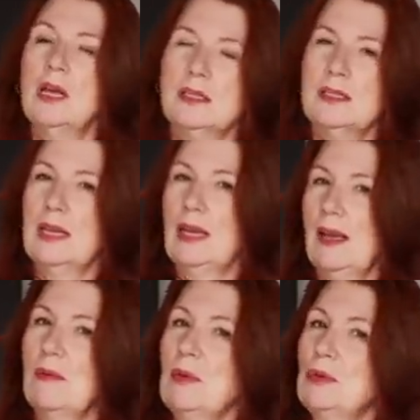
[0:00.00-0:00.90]
a sticking
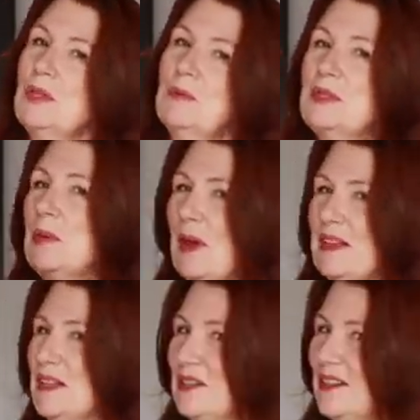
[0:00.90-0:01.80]
out bottom,
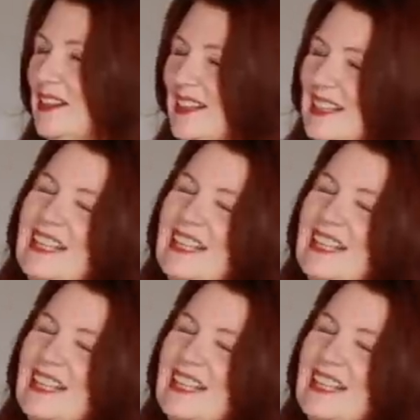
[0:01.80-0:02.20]
depending on